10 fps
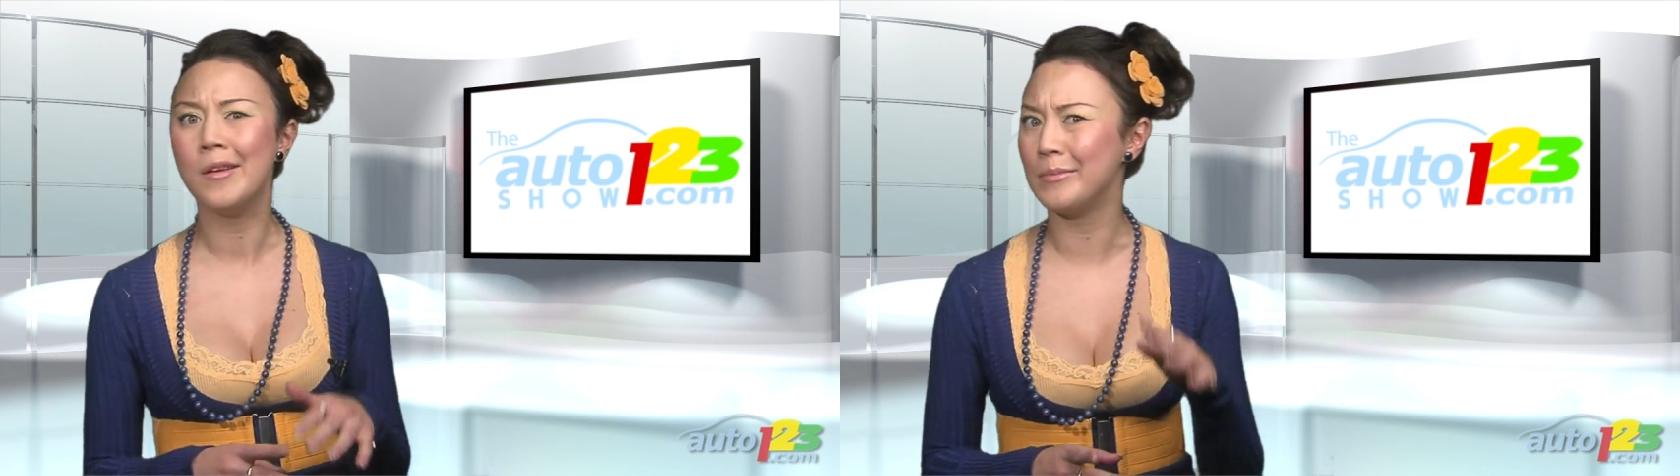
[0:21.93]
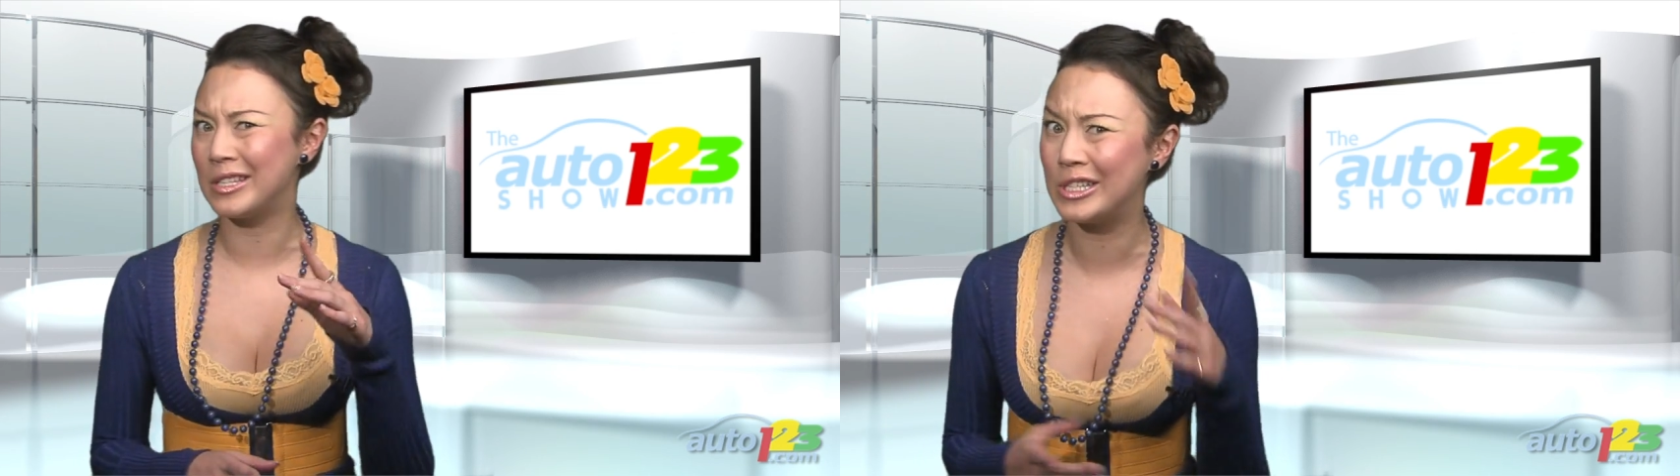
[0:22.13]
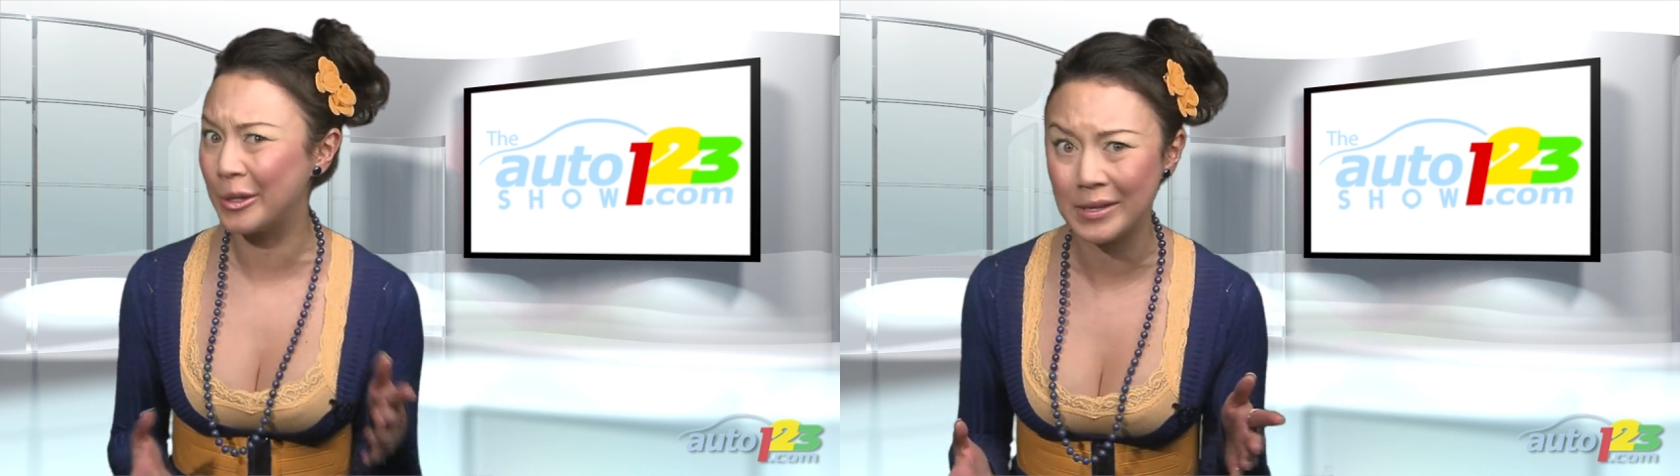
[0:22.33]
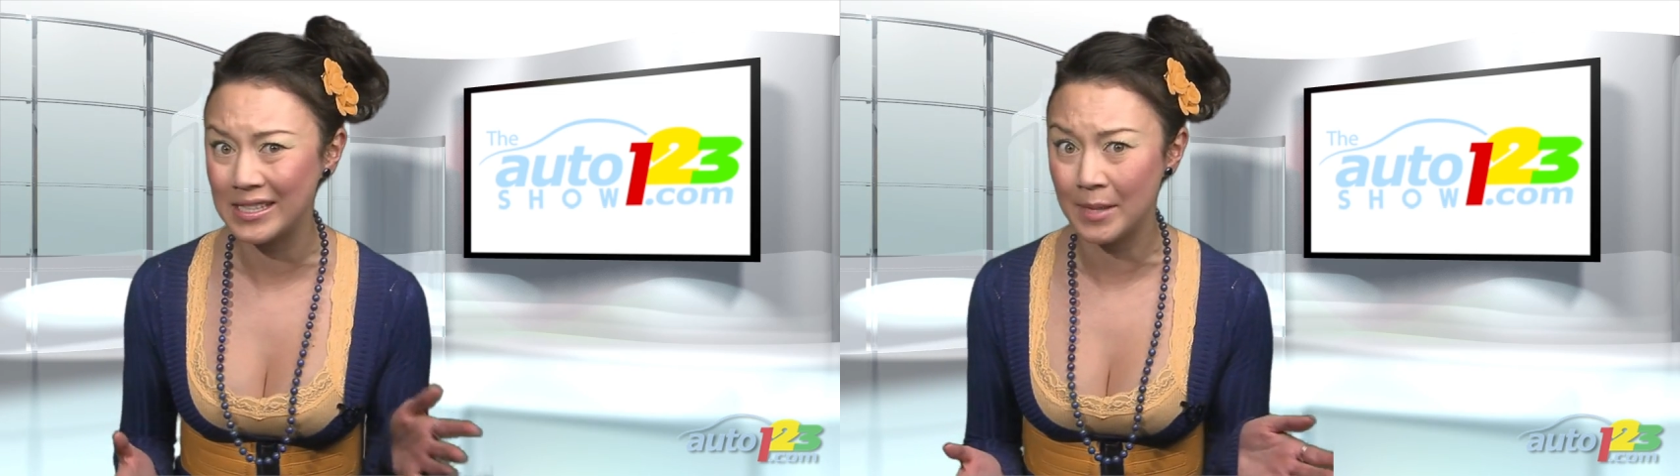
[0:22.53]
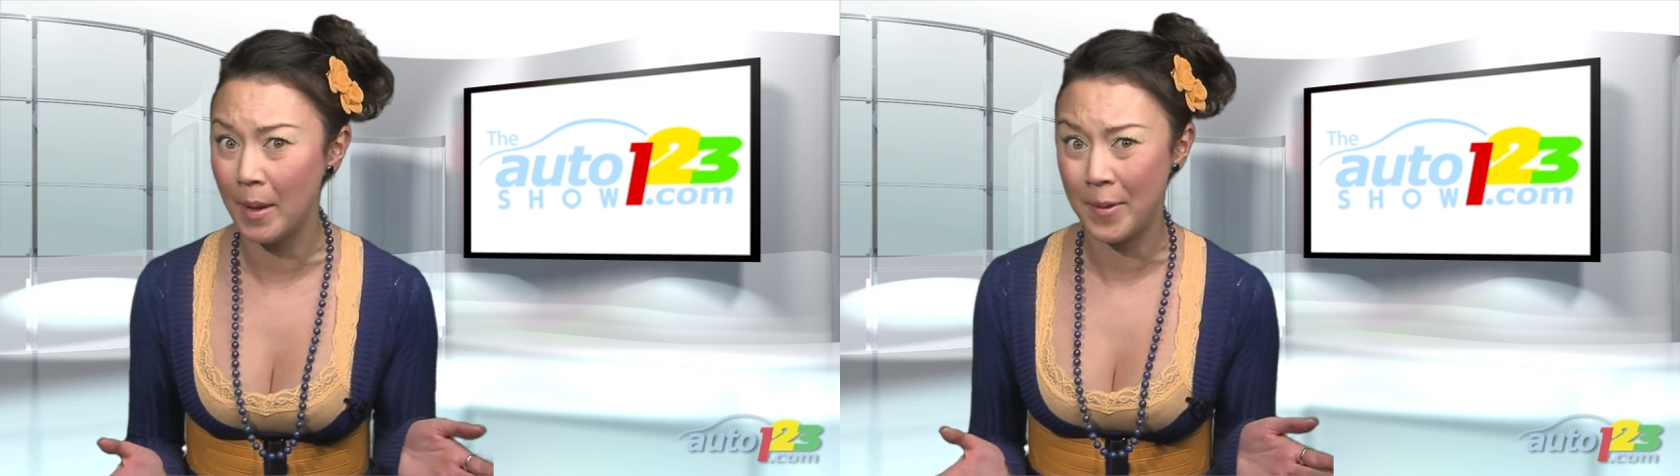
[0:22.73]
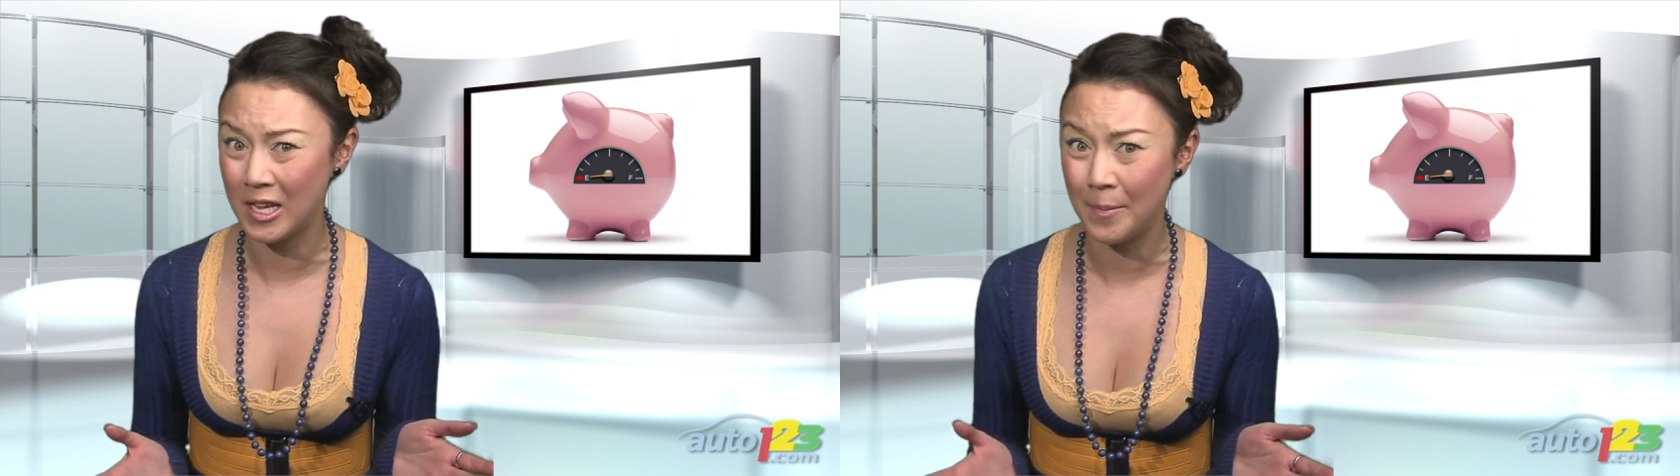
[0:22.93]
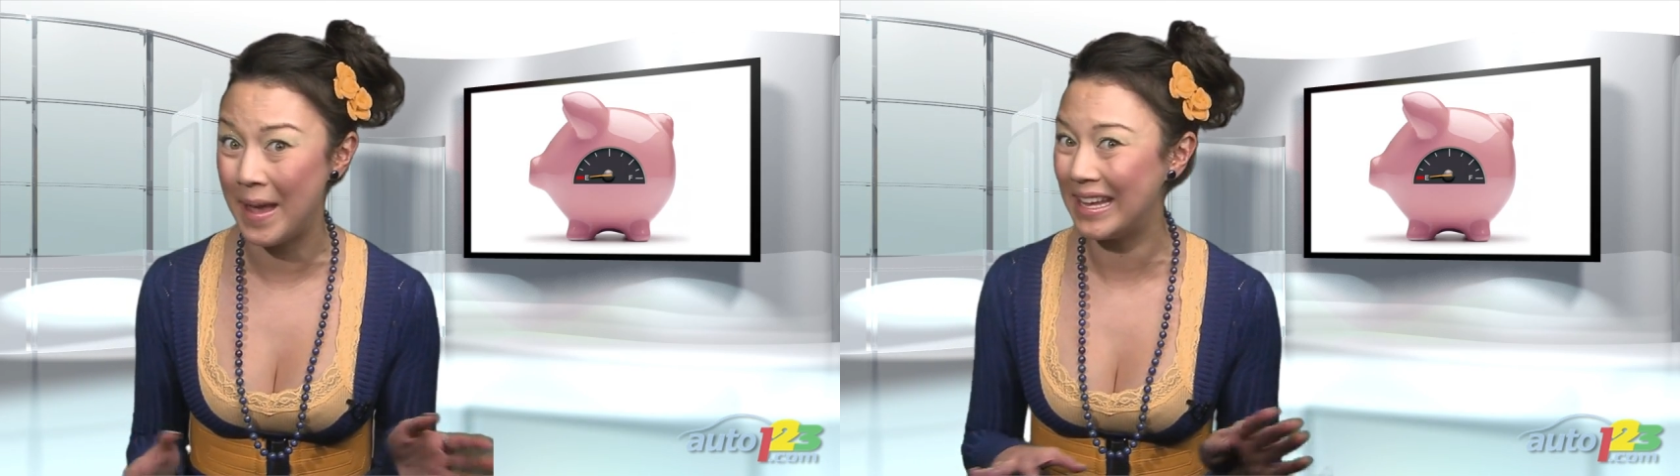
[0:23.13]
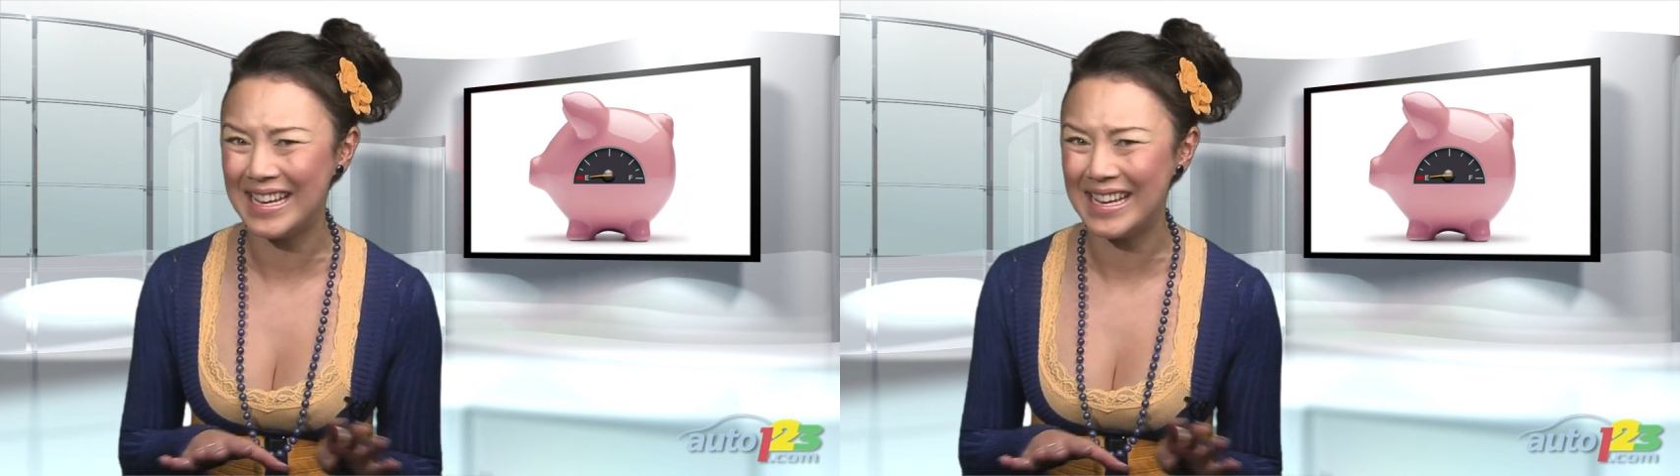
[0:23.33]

mysteriously my piggy bank